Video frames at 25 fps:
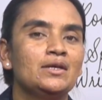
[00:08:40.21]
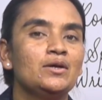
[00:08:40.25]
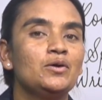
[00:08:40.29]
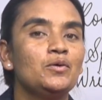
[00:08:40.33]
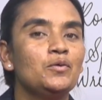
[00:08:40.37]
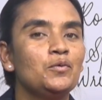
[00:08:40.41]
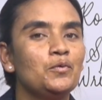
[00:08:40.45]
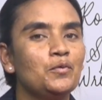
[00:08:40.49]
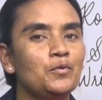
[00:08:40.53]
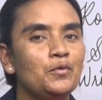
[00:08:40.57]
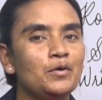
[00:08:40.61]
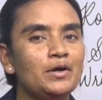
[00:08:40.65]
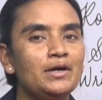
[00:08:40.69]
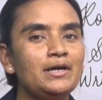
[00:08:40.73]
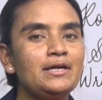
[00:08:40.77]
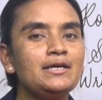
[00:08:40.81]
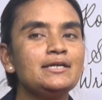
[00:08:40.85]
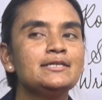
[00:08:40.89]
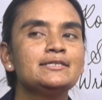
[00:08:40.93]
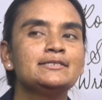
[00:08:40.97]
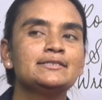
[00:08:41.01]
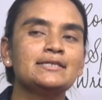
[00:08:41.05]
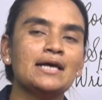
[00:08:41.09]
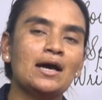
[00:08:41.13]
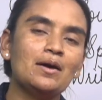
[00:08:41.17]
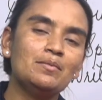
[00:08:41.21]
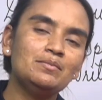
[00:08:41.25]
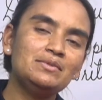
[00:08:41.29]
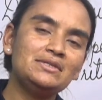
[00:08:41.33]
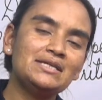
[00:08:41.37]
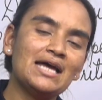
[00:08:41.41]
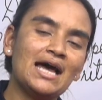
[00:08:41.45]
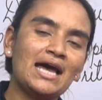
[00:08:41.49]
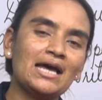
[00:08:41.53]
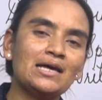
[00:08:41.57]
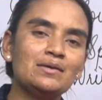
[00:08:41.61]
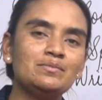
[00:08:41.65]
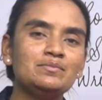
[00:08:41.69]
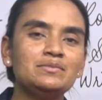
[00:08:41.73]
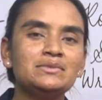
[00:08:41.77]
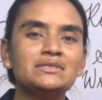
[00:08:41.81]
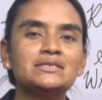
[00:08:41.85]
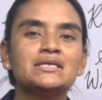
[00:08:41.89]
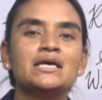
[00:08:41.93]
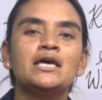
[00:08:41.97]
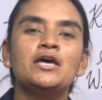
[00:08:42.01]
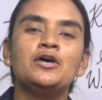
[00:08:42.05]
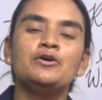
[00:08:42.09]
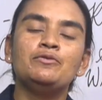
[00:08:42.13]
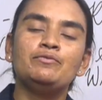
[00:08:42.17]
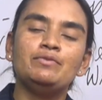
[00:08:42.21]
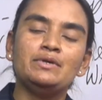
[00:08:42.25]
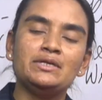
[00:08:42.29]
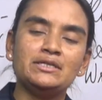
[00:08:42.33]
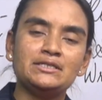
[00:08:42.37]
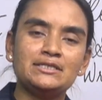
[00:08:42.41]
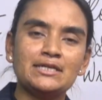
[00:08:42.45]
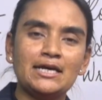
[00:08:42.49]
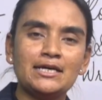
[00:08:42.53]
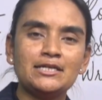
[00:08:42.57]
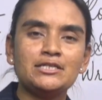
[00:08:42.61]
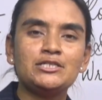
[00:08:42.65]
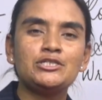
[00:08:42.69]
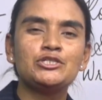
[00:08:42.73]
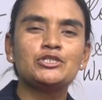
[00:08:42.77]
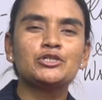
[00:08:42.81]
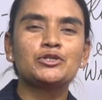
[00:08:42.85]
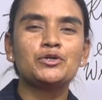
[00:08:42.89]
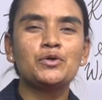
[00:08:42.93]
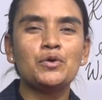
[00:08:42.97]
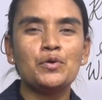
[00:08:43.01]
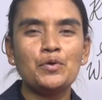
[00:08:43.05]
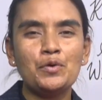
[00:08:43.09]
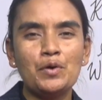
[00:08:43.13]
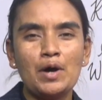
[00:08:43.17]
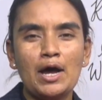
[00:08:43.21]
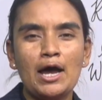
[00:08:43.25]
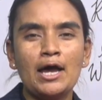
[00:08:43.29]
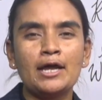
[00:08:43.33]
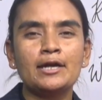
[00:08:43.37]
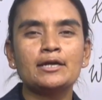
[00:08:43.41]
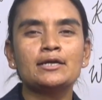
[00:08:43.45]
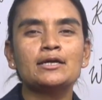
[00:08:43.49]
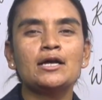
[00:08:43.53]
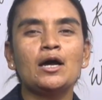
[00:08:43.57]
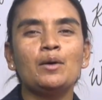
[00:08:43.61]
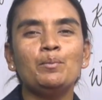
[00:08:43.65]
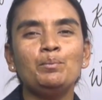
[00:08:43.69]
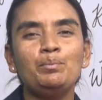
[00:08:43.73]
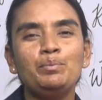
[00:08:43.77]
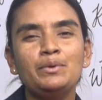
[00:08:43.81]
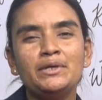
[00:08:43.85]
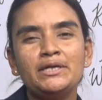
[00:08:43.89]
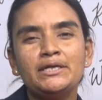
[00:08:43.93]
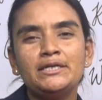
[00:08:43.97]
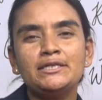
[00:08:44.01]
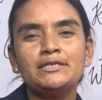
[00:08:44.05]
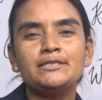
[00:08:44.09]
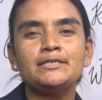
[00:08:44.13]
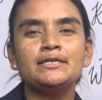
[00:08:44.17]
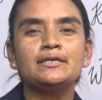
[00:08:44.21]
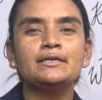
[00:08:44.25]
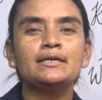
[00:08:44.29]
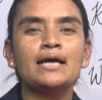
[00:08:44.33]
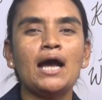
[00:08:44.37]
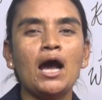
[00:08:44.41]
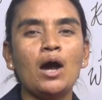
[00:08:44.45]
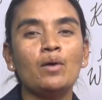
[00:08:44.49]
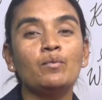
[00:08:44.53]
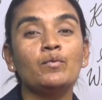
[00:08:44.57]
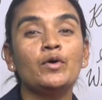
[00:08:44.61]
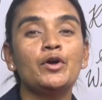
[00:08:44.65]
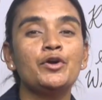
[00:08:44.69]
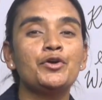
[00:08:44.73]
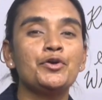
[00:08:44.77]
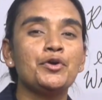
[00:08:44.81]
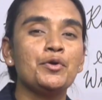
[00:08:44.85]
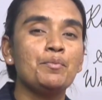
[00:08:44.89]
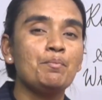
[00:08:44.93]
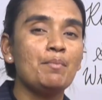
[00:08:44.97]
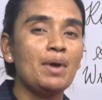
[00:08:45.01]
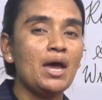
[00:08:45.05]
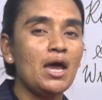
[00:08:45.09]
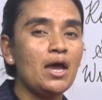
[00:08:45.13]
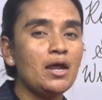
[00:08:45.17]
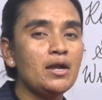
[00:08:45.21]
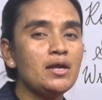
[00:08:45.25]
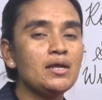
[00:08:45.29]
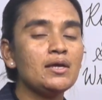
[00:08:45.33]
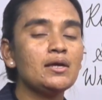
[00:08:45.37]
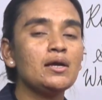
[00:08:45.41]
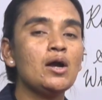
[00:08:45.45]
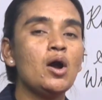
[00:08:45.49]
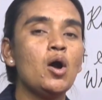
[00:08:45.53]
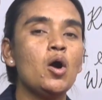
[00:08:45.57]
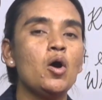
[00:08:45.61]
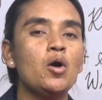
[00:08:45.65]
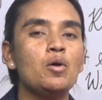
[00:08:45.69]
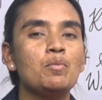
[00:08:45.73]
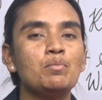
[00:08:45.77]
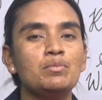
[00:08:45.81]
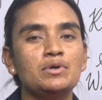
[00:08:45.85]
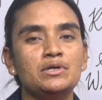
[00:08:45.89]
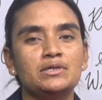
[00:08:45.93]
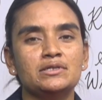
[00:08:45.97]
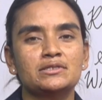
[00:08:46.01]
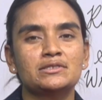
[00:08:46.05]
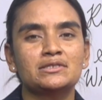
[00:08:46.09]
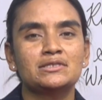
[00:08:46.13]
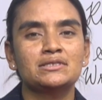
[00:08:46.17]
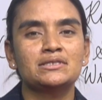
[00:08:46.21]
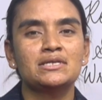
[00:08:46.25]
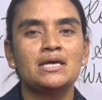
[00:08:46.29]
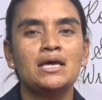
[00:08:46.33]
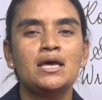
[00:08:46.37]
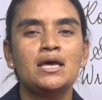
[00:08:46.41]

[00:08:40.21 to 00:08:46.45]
or sometimes we just go on completing our remaining homeworks,